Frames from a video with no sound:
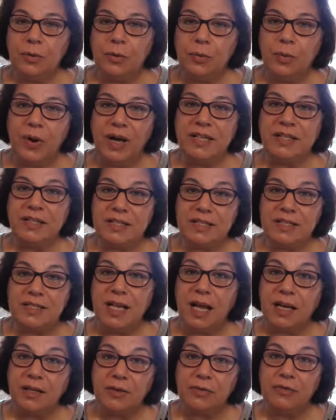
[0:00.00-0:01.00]
when the
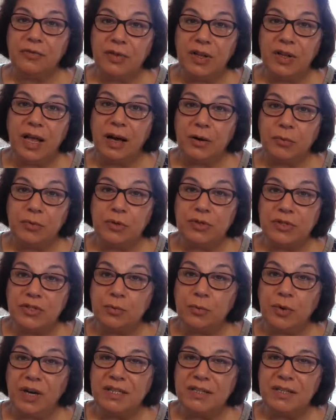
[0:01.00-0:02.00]

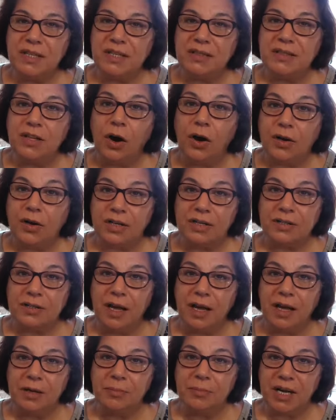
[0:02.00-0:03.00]
sunflowers, when the dark
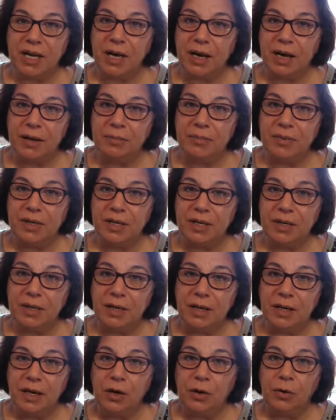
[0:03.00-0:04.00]
time come,
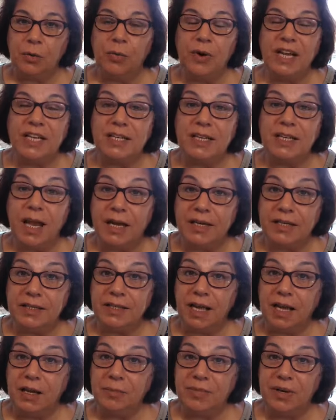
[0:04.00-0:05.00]
when
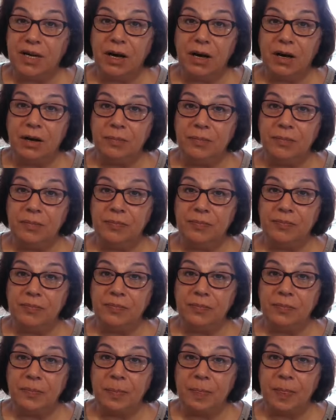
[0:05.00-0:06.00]
nighttime come,
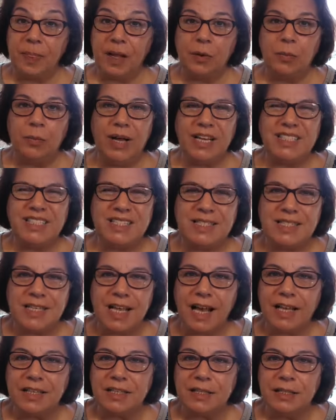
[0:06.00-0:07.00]
when
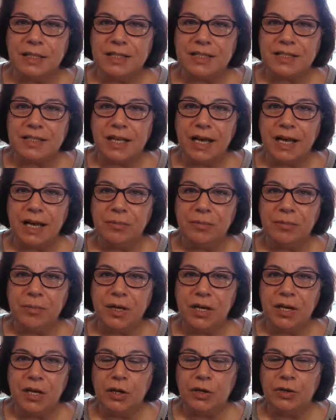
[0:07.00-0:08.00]
sadness
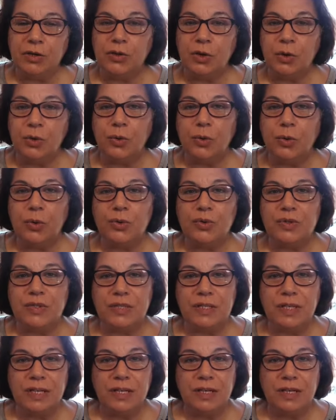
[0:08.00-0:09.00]
come,
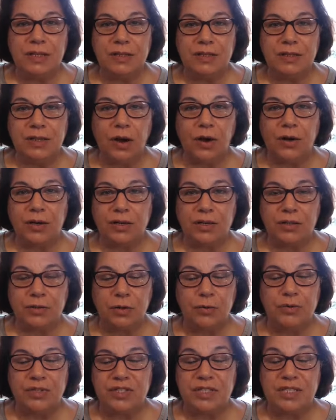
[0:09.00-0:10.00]
those dark
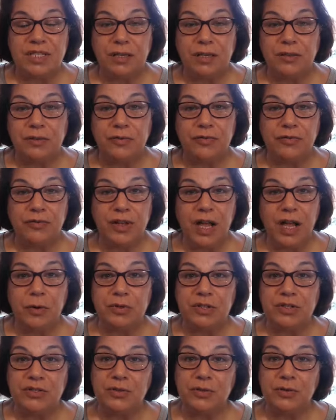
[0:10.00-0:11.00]
those
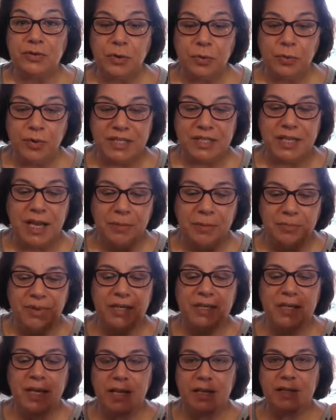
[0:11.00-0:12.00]
sunflowers you know what
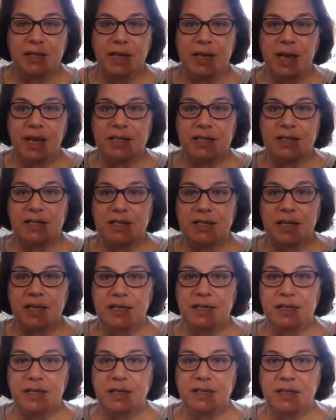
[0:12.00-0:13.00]
happened they are
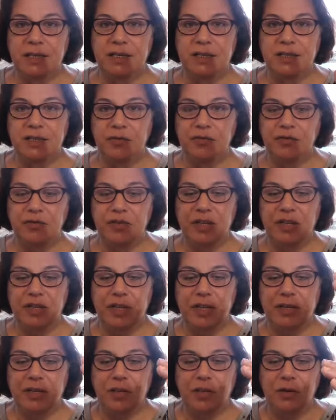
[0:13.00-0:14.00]
standing in the
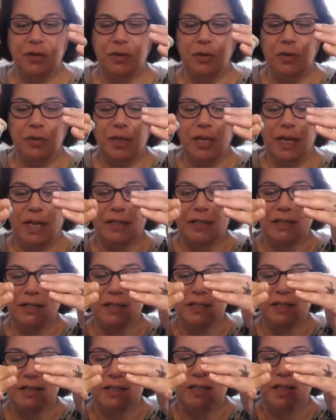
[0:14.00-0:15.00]
field and they go like
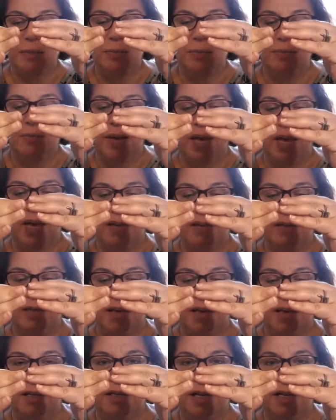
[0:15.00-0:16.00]
this they bend
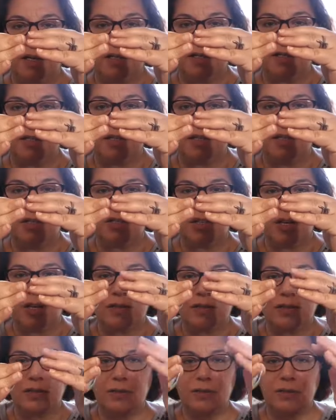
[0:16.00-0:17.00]
against each
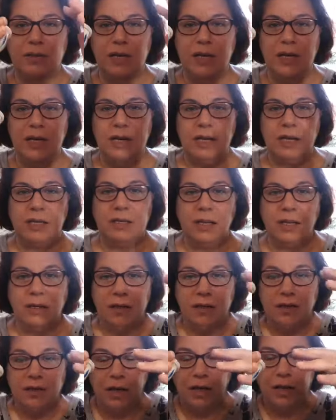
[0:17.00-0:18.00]
other
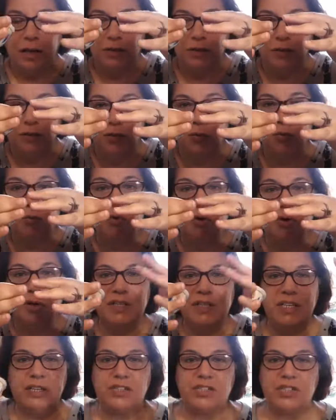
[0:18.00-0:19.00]
uh,
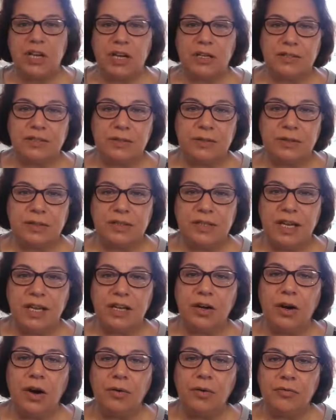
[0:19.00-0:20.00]
toward each other they
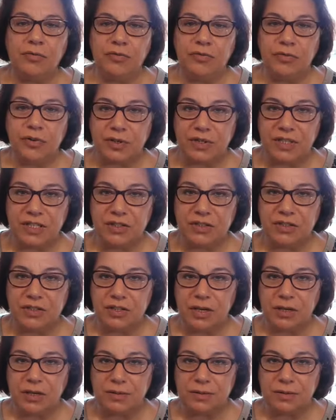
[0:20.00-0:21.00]
comfort
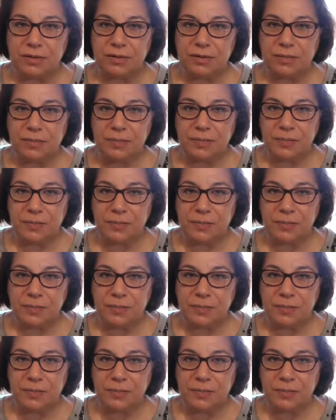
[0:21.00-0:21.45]
each other